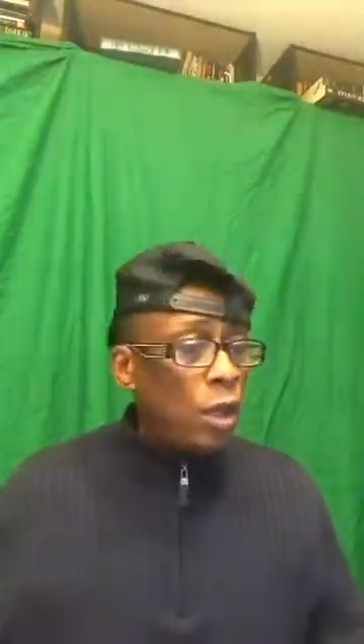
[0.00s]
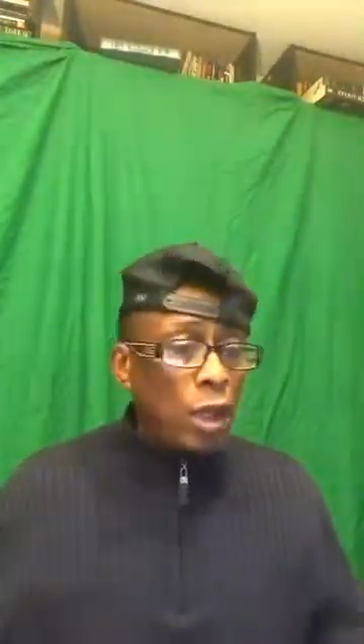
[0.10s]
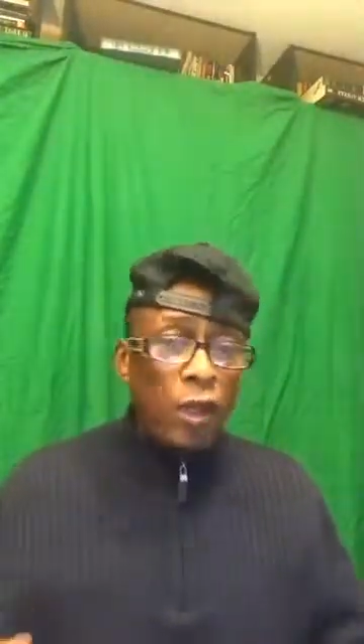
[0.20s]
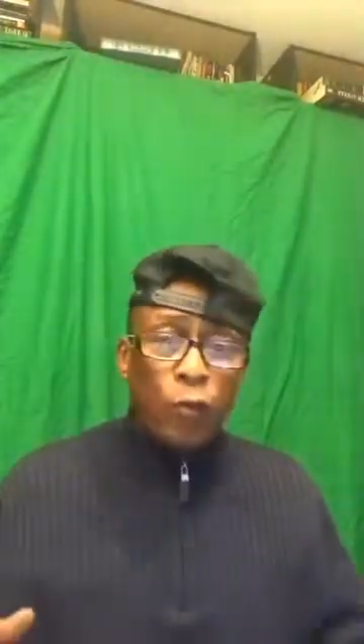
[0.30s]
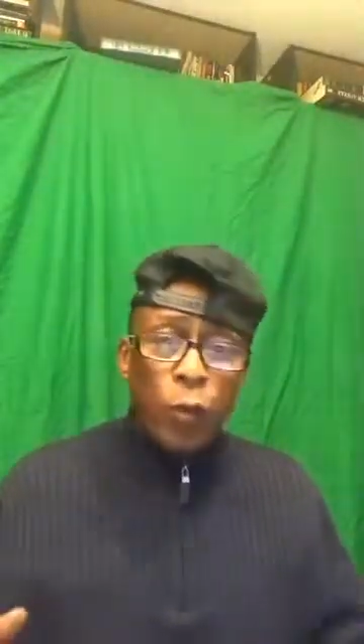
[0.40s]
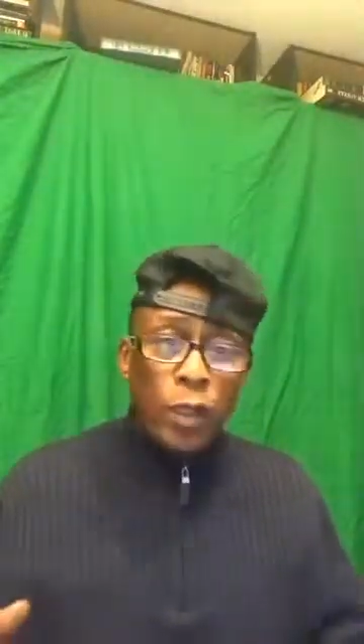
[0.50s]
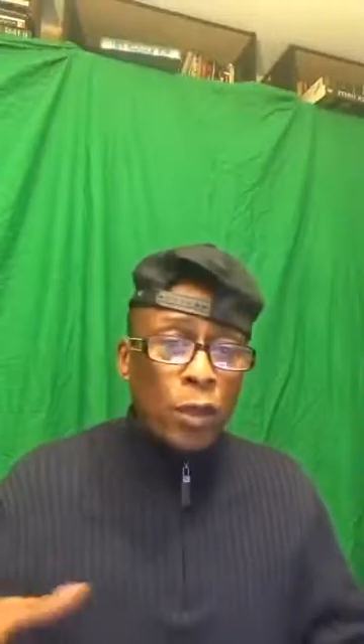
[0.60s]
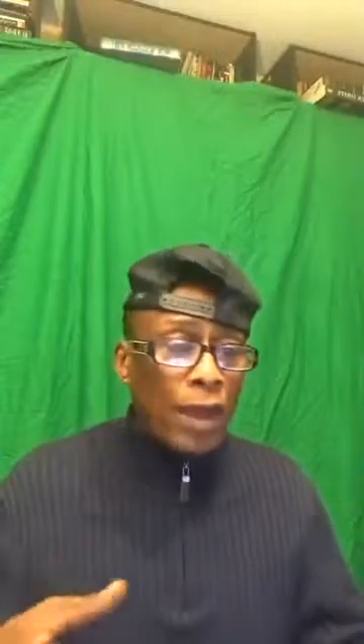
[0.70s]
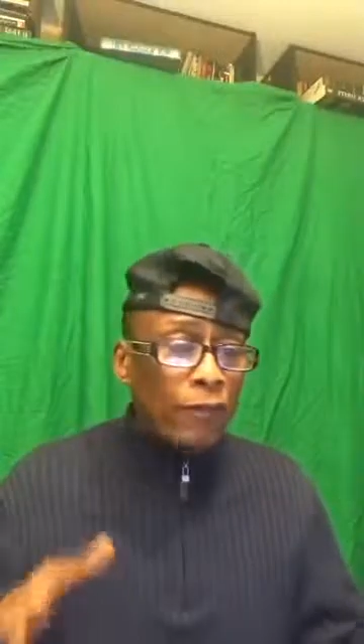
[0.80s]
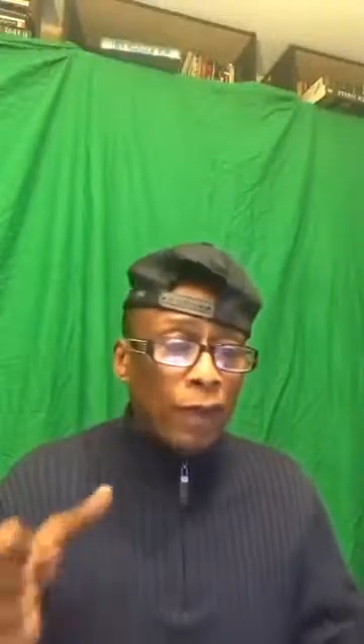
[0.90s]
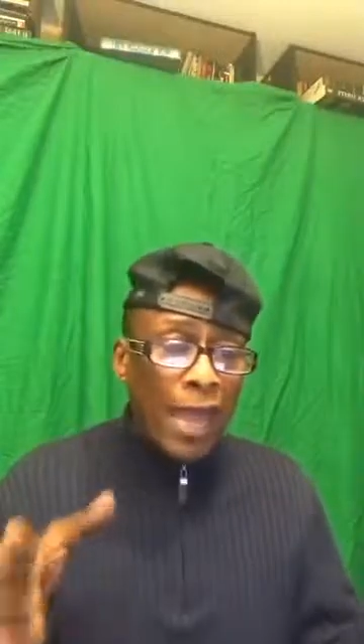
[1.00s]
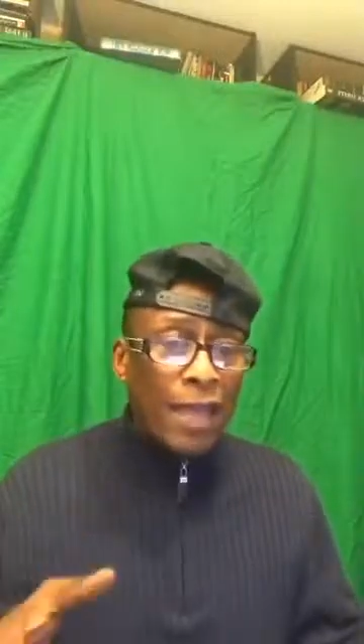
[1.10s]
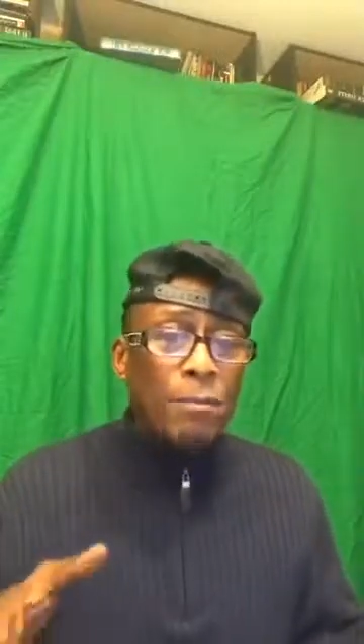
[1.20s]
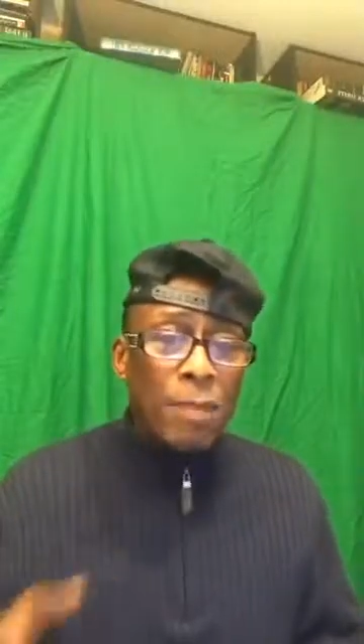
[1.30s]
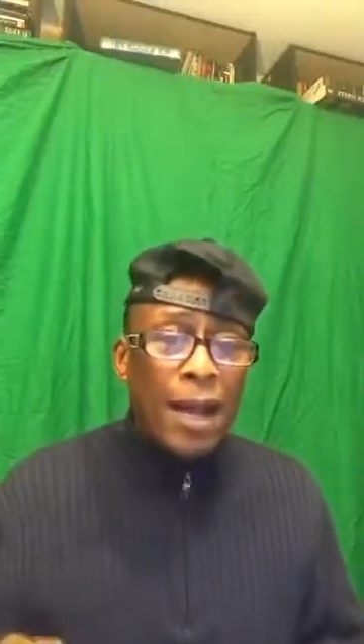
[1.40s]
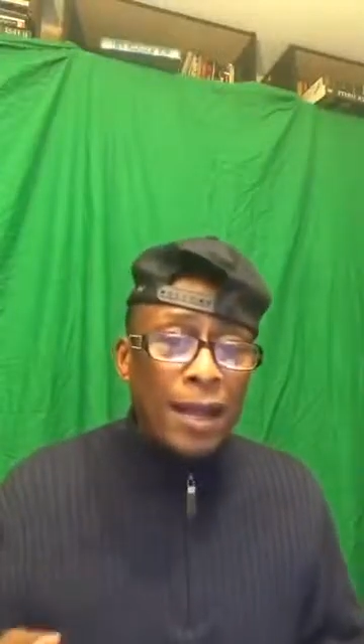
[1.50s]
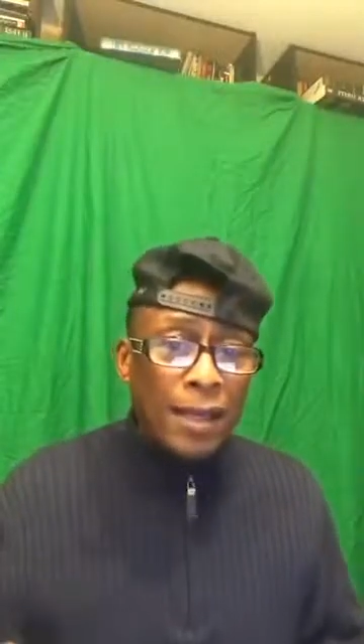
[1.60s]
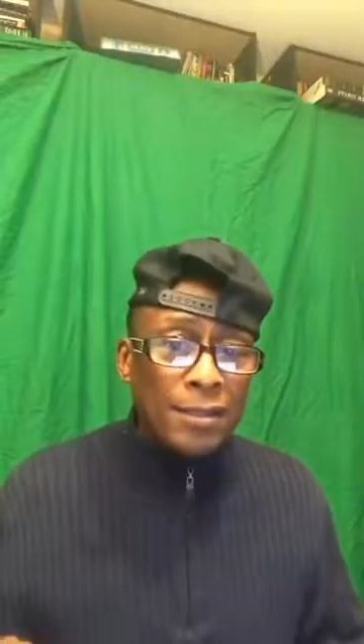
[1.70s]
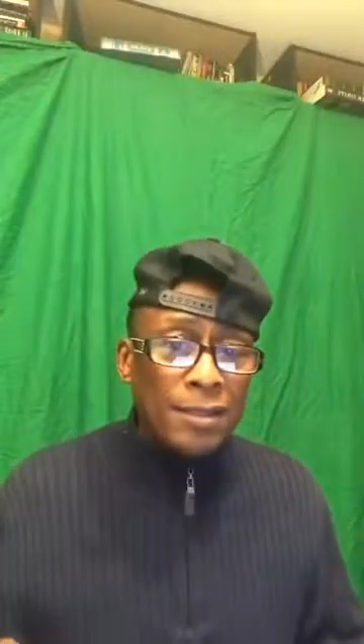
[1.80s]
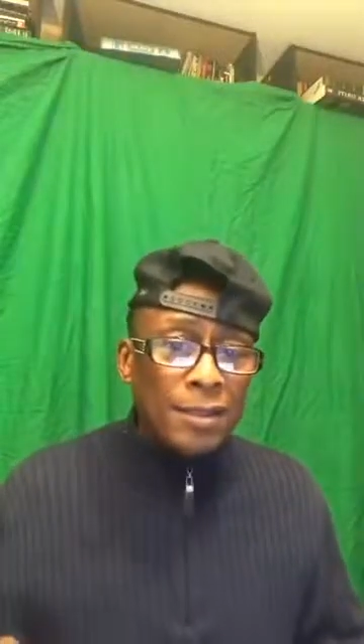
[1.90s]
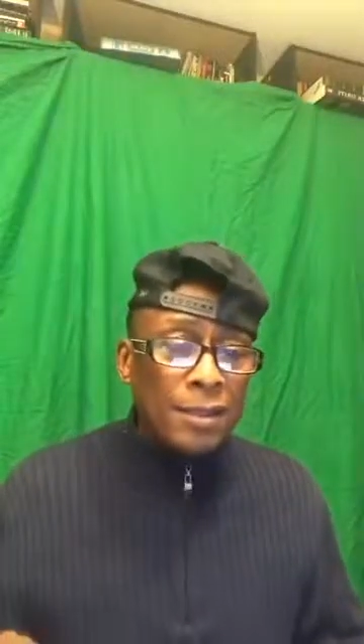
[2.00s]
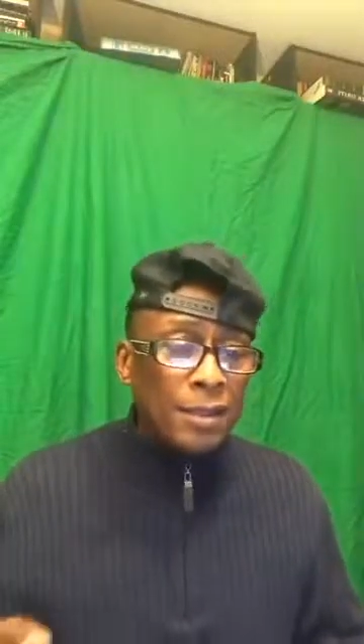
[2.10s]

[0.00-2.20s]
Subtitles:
if we don't have like minds